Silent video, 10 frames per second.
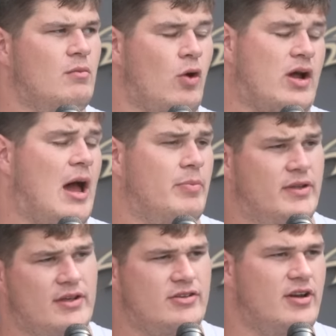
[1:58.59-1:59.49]
more
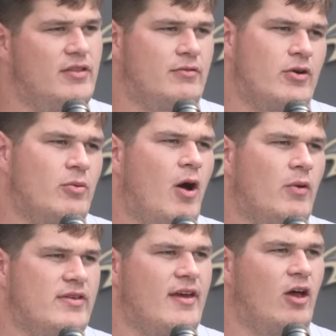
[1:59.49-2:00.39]
competition in the room
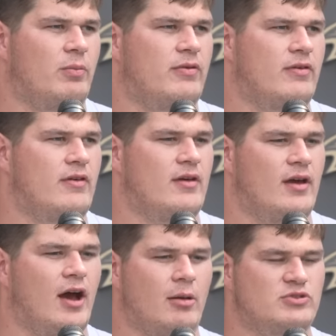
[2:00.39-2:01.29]
always helps
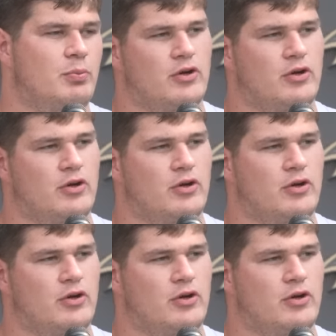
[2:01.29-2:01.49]
to